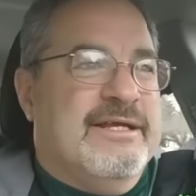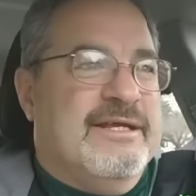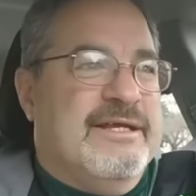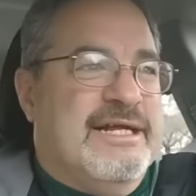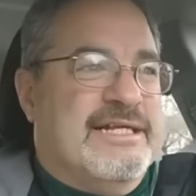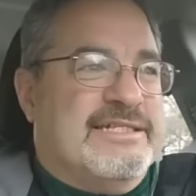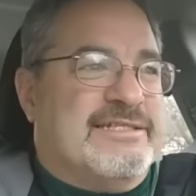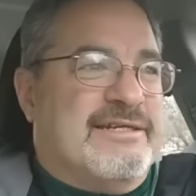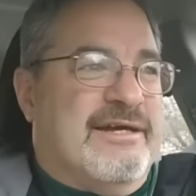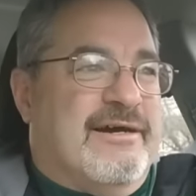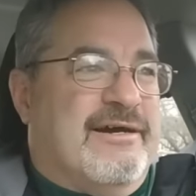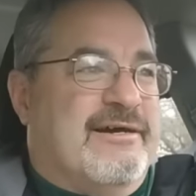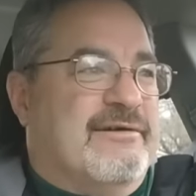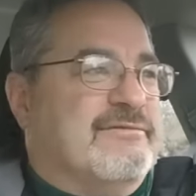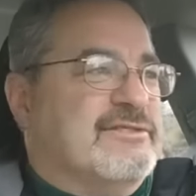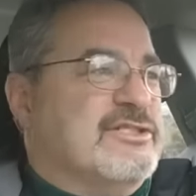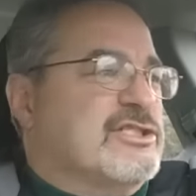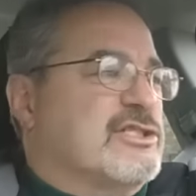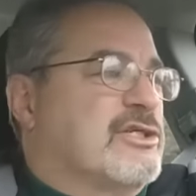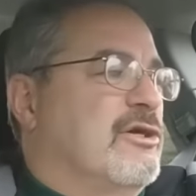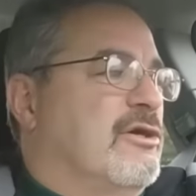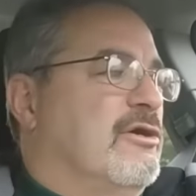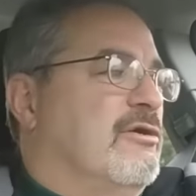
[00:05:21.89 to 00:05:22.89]
That's all.
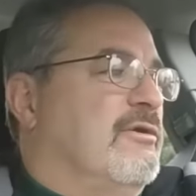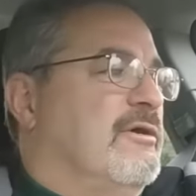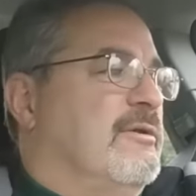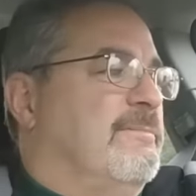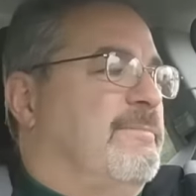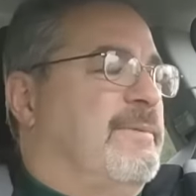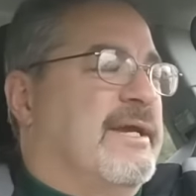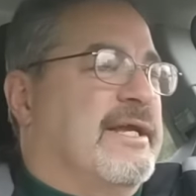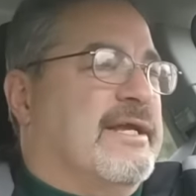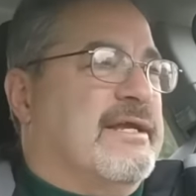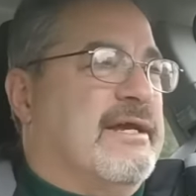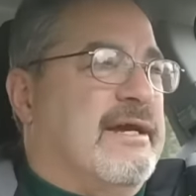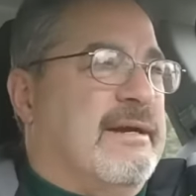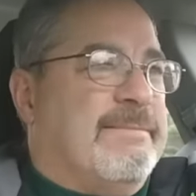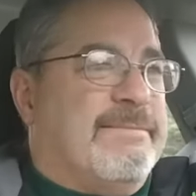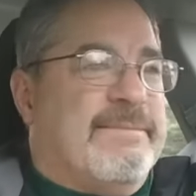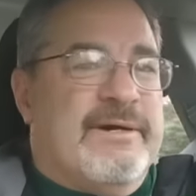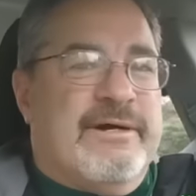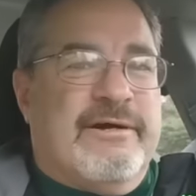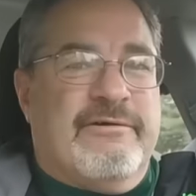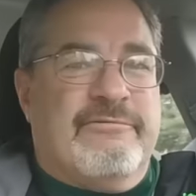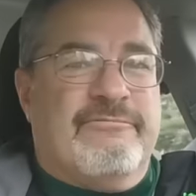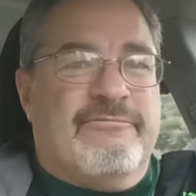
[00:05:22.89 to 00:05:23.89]
Let's go and pick up
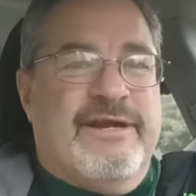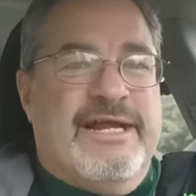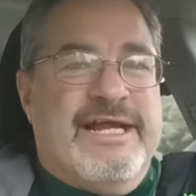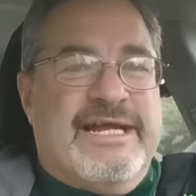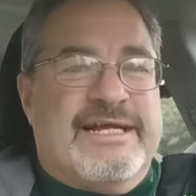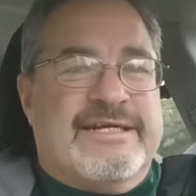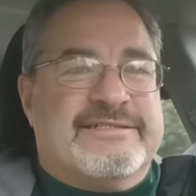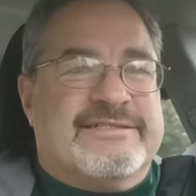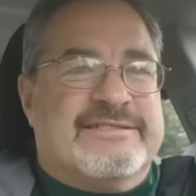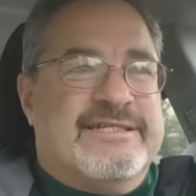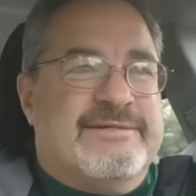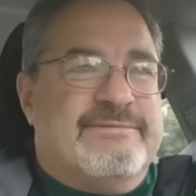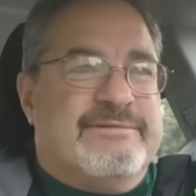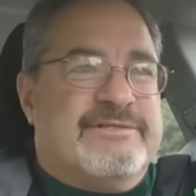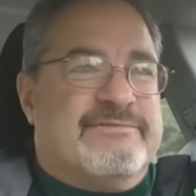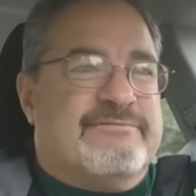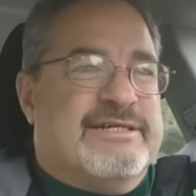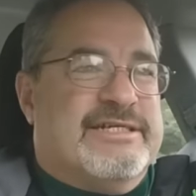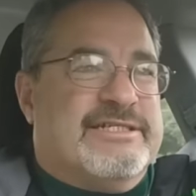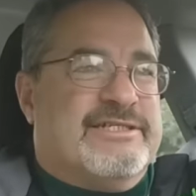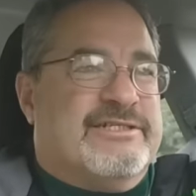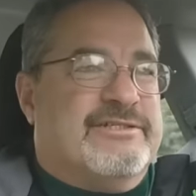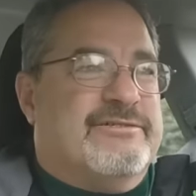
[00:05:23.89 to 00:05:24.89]
uh, Rick, see what
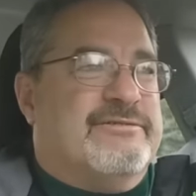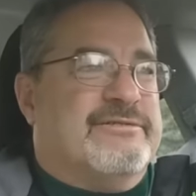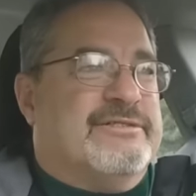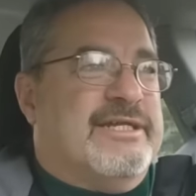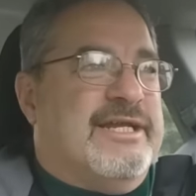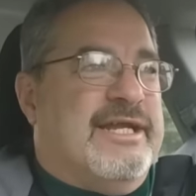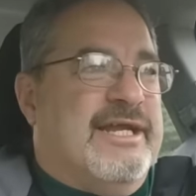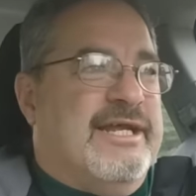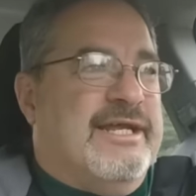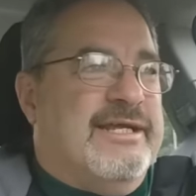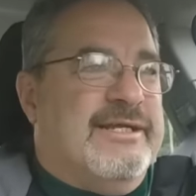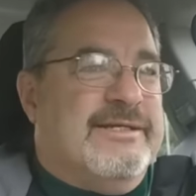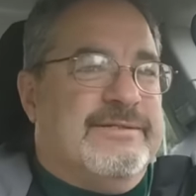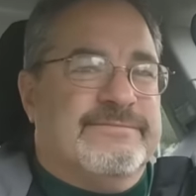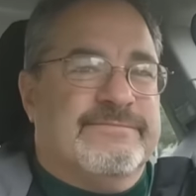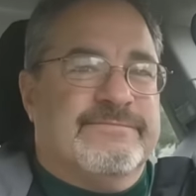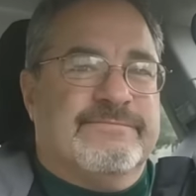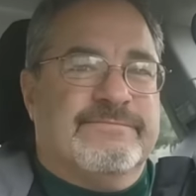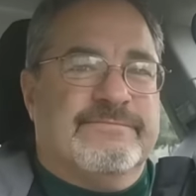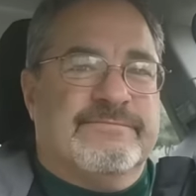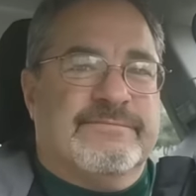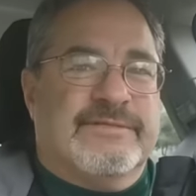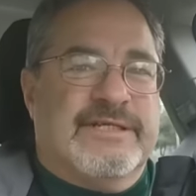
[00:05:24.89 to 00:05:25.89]
Rick's doing today.
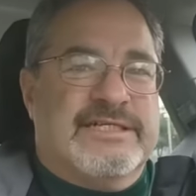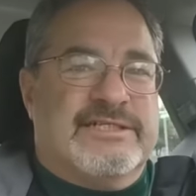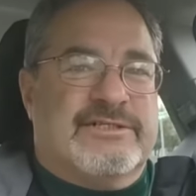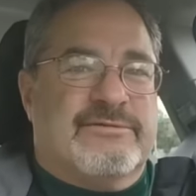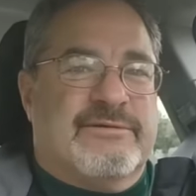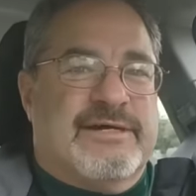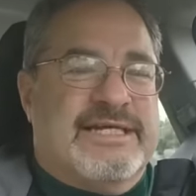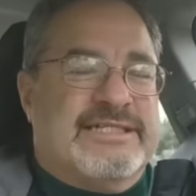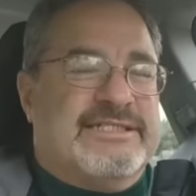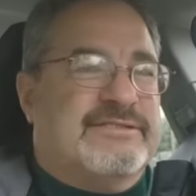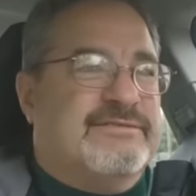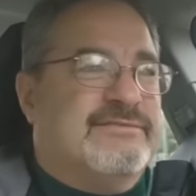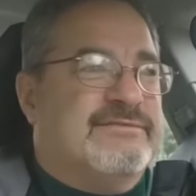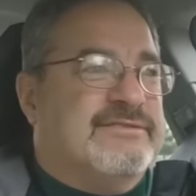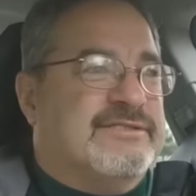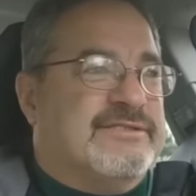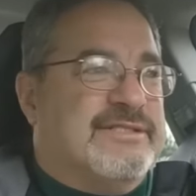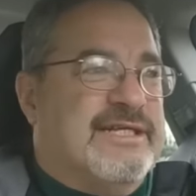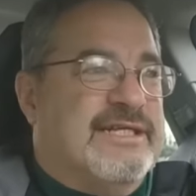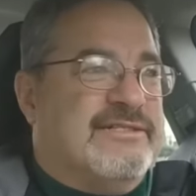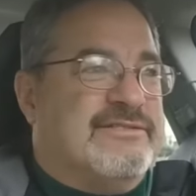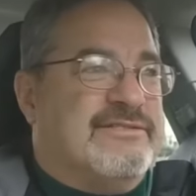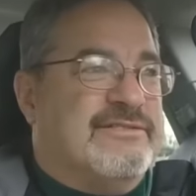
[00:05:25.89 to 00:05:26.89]
Thanks for watching.
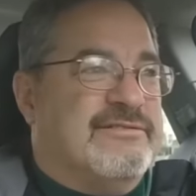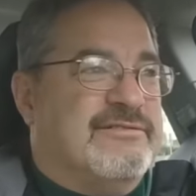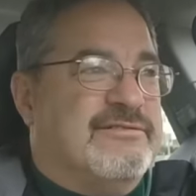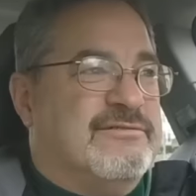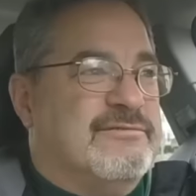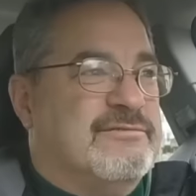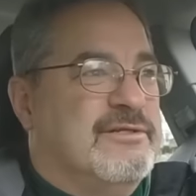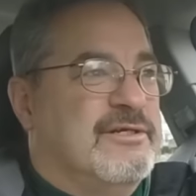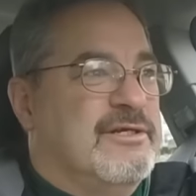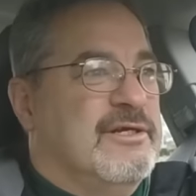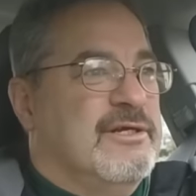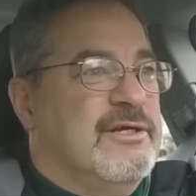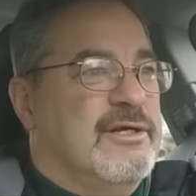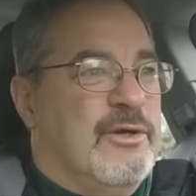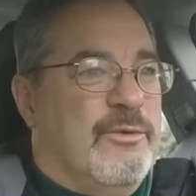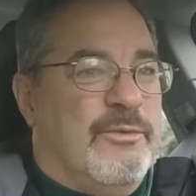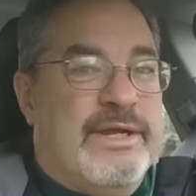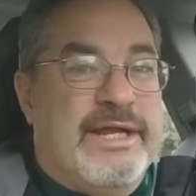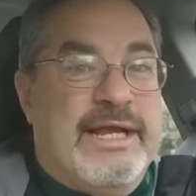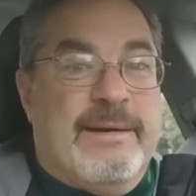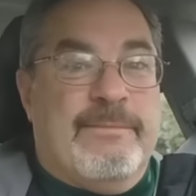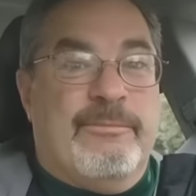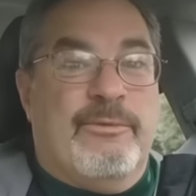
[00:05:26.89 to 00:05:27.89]
Stay tuned.
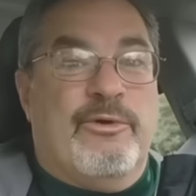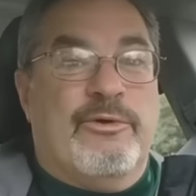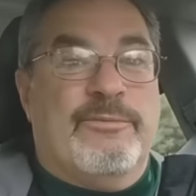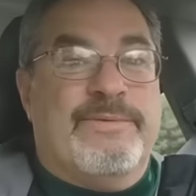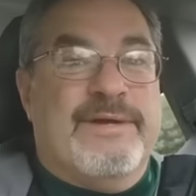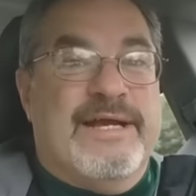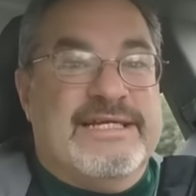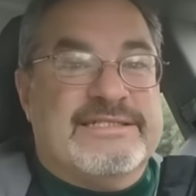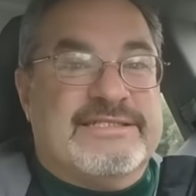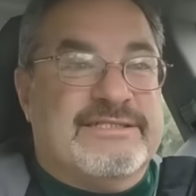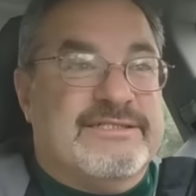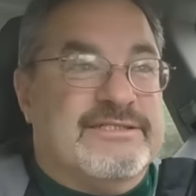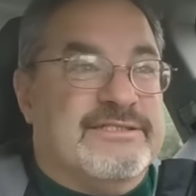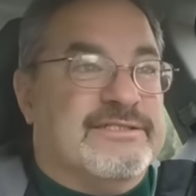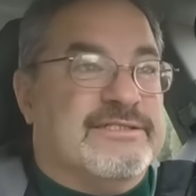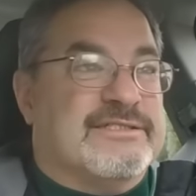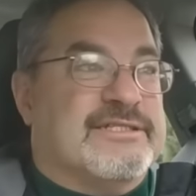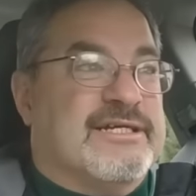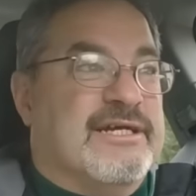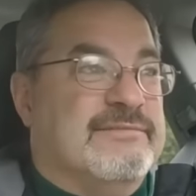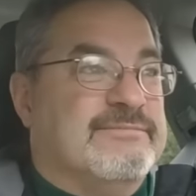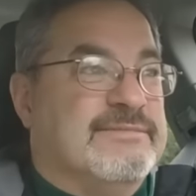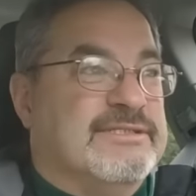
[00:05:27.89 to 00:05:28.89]
We got more
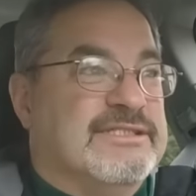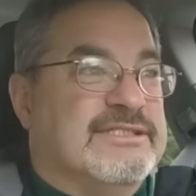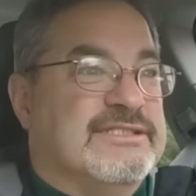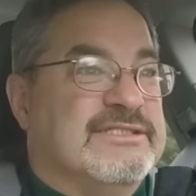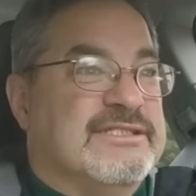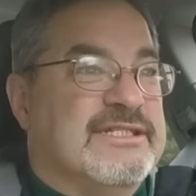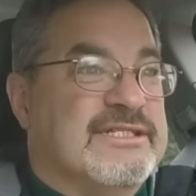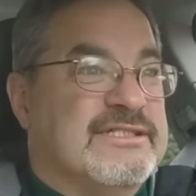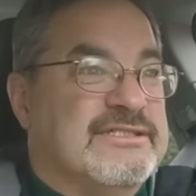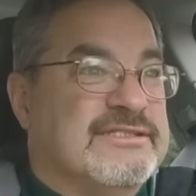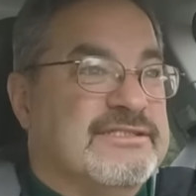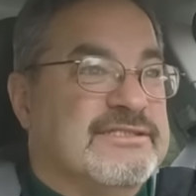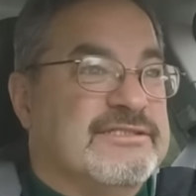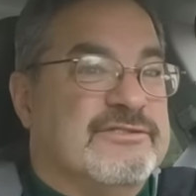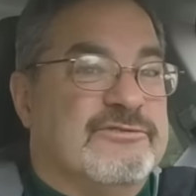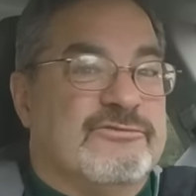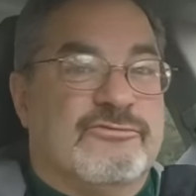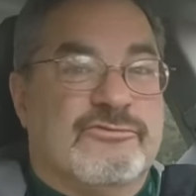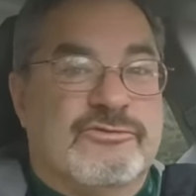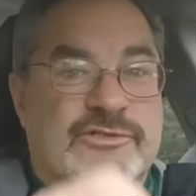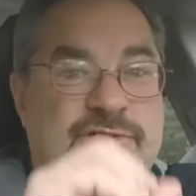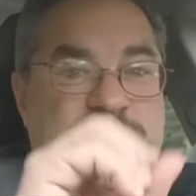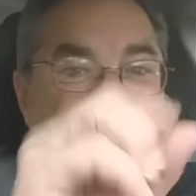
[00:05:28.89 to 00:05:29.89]
passengers coming
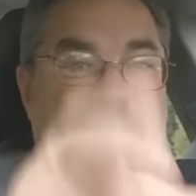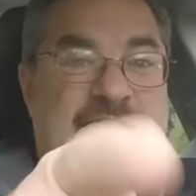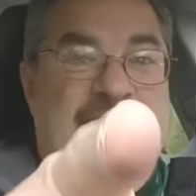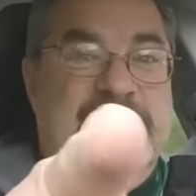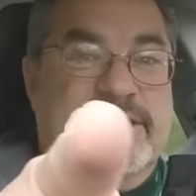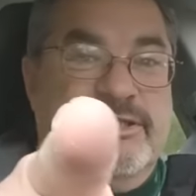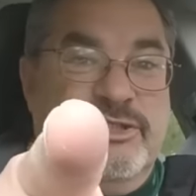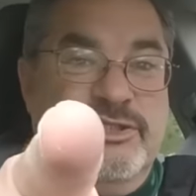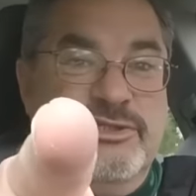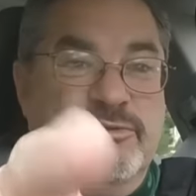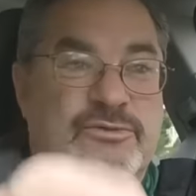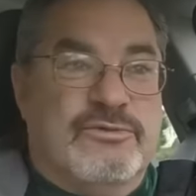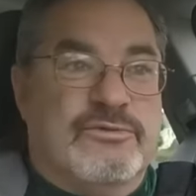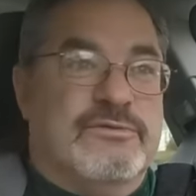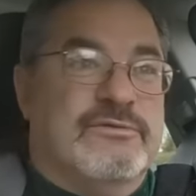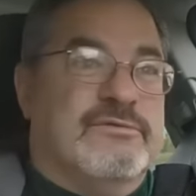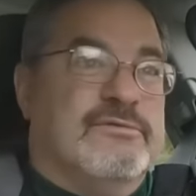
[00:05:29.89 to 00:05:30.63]
at you